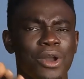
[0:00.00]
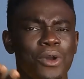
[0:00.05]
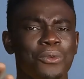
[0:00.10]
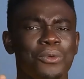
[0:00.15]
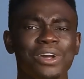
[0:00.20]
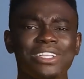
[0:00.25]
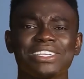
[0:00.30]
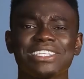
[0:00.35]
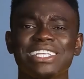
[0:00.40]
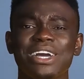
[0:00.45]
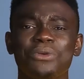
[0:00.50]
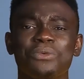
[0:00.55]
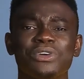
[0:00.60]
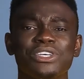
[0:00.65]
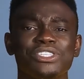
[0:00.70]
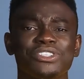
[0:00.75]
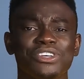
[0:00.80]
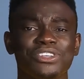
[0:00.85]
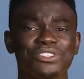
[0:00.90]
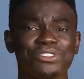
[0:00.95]
What other
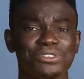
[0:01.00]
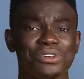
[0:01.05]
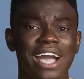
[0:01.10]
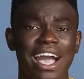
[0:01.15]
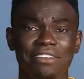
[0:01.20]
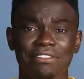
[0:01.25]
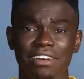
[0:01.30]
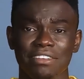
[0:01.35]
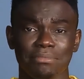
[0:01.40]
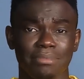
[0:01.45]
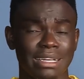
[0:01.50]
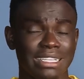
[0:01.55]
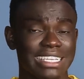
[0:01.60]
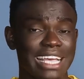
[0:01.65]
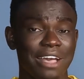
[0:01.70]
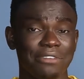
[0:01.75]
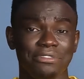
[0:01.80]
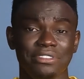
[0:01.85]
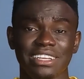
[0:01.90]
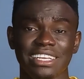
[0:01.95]
questions do you have about
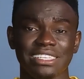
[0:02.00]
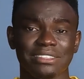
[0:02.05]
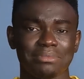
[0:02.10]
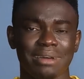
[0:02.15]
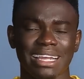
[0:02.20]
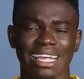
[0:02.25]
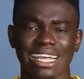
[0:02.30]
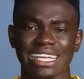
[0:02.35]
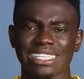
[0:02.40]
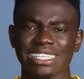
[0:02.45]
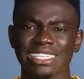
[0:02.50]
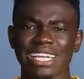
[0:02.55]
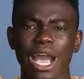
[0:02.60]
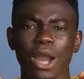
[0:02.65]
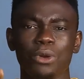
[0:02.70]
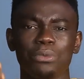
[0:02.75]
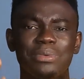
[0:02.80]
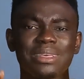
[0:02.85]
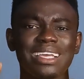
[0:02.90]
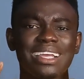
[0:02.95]
affiliate marketing?
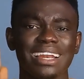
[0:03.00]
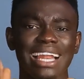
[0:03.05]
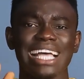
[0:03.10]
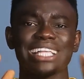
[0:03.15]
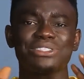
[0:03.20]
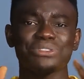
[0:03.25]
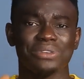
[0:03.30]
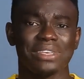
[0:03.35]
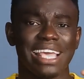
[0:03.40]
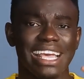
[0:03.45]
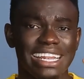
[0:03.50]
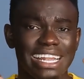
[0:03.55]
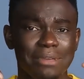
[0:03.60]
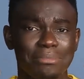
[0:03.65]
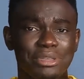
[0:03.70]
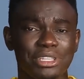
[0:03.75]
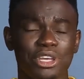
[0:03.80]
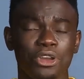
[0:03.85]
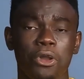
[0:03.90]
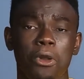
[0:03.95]
I'll be glad to hear
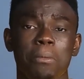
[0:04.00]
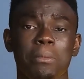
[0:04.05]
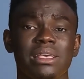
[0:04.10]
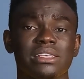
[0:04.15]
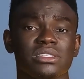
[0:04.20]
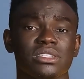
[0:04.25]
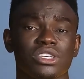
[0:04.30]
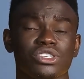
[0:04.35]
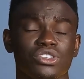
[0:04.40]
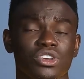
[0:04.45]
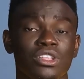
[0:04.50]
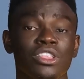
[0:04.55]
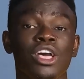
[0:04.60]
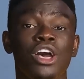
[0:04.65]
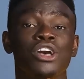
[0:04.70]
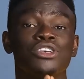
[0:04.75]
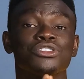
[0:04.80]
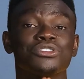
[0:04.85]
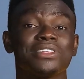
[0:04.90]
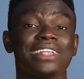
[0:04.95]
them in the comment section
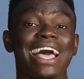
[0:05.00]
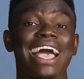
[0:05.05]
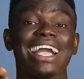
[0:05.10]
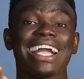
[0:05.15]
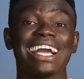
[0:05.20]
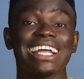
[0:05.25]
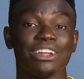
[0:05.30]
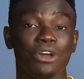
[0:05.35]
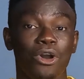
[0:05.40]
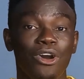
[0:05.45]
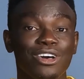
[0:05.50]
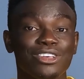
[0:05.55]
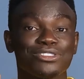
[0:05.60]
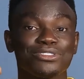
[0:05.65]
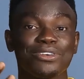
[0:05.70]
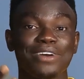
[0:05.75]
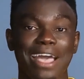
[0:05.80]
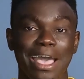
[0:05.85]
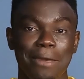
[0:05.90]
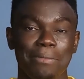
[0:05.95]
so that I can
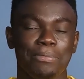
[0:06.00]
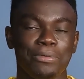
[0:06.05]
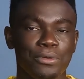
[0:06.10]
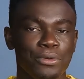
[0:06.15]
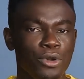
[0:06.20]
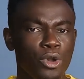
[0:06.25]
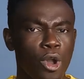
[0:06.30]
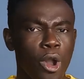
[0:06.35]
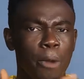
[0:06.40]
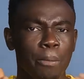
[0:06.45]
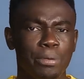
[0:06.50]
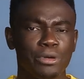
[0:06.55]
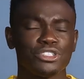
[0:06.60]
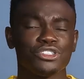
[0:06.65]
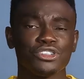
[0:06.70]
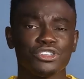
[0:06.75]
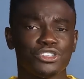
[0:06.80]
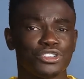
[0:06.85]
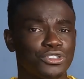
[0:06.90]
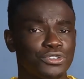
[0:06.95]
also help you,
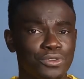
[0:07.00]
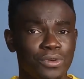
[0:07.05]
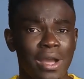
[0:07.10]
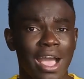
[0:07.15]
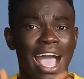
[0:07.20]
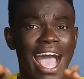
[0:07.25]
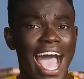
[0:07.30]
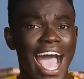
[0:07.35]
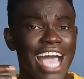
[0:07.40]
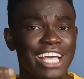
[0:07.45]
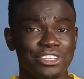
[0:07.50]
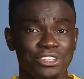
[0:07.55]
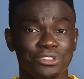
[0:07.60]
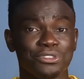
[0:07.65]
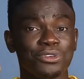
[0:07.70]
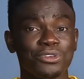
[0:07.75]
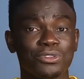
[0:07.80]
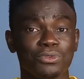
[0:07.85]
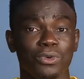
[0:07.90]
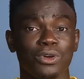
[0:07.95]
put you through, and you
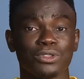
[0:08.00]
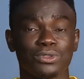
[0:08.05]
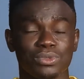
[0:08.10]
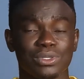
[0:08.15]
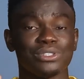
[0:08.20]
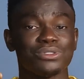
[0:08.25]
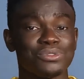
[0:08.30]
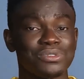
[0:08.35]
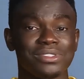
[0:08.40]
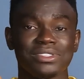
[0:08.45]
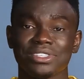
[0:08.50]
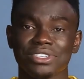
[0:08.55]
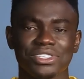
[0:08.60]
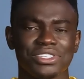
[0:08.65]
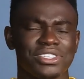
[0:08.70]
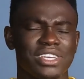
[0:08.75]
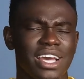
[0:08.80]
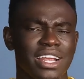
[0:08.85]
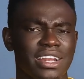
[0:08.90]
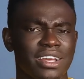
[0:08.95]
know what we do in
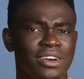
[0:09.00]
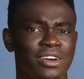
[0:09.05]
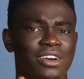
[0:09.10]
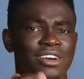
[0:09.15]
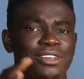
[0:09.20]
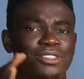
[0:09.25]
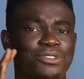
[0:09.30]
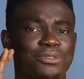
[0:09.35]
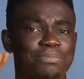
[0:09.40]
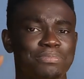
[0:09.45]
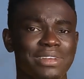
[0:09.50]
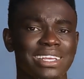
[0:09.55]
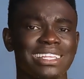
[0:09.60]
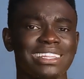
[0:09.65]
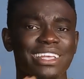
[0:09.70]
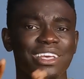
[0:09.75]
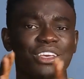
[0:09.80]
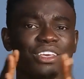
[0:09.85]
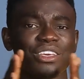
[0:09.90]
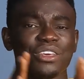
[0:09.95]
this channel to
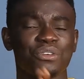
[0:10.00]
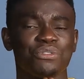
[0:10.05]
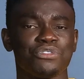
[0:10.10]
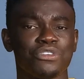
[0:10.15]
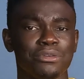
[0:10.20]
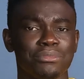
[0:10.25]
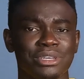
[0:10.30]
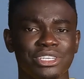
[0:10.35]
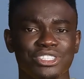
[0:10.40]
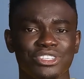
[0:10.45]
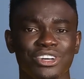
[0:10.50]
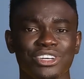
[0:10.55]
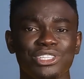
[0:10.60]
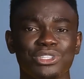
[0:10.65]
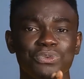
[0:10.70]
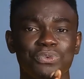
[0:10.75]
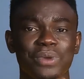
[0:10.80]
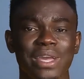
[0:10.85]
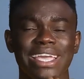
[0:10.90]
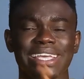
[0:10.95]
bring the information
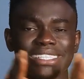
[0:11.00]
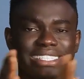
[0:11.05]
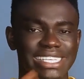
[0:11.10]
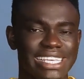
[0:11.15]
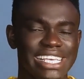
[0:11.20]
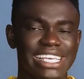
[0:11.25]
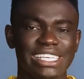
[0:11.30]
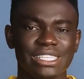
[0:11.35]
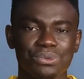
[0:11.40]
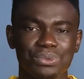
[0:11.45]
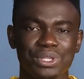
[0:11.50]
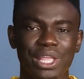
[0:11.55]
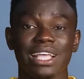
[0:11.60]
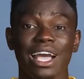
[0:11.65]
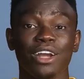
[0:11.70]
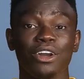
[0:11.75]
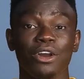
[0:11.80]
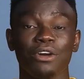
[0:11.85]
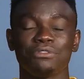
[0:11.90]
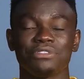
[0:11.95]
the way it is
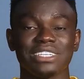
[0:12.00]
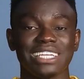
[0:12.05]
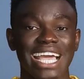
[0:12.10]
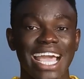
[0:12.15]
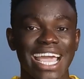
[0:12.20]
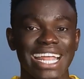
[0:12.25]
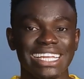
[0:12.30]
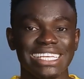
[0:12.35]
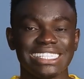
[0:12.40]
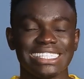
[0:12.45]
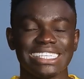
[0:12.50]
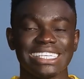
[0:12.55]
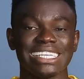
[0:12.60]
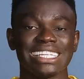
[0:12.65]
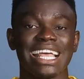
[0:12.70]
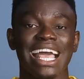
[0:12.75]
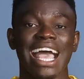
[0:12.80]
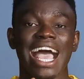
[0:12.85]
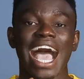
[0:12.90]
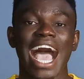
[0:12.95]
without covering
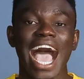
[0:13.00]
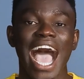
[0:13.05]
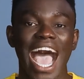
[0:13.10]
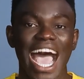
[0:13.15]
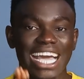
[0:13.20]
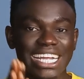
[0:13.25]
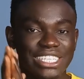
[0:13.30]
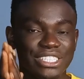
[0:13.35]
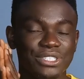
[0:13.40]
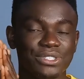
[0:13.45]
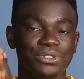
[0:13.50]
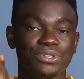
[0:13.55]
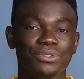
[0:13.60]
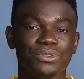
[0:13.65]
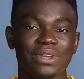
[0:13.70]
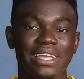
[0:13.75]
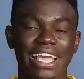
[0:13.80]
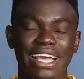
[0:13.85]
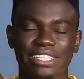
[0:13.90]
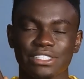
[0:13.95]
anything, and
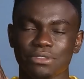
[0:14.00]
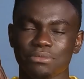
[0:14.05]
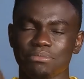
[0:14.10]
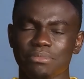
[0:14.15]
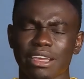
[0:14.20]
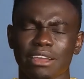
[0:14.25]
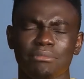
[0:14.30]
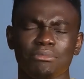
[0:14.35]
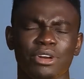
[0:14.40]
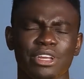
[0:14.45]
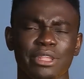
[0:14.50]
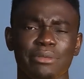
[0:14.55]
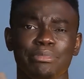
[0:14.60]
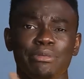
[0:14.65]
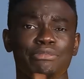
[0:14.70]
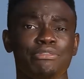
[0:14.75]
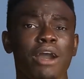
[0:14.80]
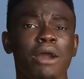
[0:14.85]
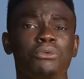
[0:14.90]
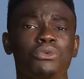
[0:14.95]
you get to make money.
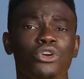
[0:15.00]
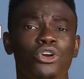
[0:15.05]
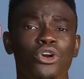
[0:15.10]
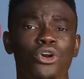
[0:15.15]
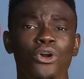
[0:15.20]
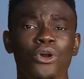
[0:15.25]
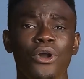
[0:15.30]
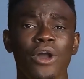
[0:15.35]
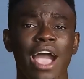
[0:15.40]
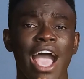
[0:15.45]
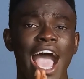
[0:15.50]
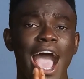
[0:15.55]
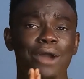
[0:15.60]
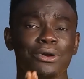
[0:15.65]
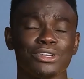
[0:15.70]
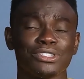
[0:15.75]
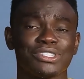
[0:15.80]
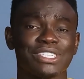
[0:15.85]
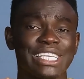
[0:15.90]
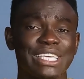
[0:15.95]
Before we go, I
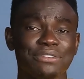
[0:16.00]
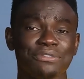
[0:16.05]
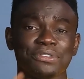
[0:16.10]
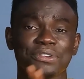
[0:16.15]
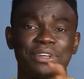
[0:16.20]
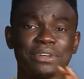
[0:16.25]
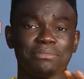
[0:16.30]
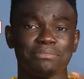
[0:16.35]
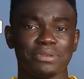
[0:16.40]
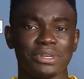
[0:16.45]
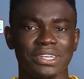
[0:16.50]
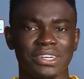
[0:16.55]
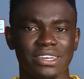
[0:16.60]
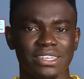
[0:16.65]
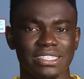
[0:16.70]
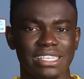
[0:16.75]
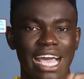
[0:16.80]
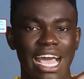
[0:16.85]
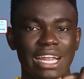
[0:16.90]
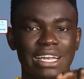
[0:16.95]
want to give you a
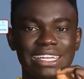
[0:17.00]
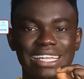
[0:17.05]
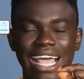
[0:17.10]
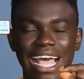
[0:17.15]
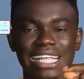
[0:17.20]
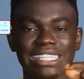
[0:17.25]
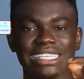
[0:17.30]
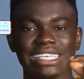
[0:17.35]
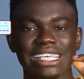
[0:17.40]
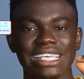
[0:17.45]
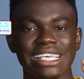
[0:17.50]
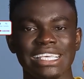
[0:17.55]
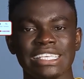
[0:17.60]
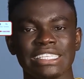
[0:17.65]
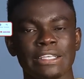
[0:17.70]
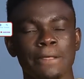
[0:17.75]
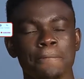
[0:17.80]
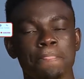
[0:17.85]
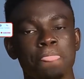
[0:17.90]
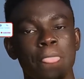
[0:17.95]
bonus, and that
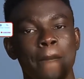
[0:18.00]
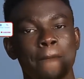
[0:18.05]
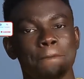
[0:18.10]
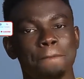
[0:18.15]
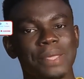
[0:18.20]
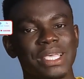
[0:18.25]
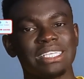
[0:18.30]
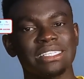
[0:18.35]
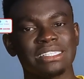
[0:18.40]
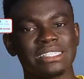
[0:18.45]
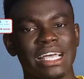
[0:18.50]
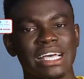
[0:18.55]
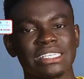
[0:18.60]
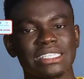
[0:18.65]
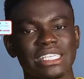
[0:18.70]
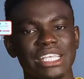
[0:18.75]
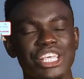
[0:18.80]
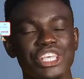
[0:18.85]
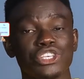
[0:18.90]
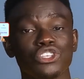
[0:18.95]
is
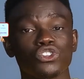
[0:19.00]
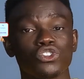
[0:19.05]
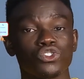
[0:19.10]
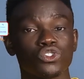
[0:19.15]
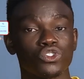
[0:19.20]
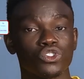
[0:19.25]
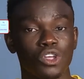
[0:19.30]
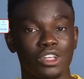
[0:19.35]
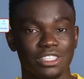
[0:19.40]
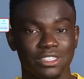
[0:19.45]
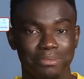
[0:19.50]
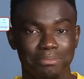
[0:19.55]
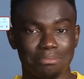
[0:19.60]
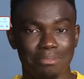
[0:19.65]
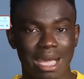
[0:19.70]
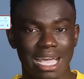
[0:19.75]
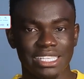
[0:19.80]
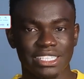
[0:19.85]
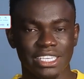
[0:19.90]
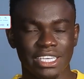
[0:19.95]
business is not
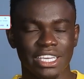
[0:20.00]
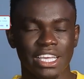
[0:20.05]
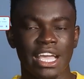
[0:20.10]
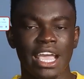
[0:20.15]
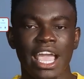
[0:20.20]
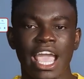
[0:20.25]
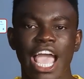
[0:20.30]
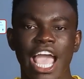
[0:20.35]
magic.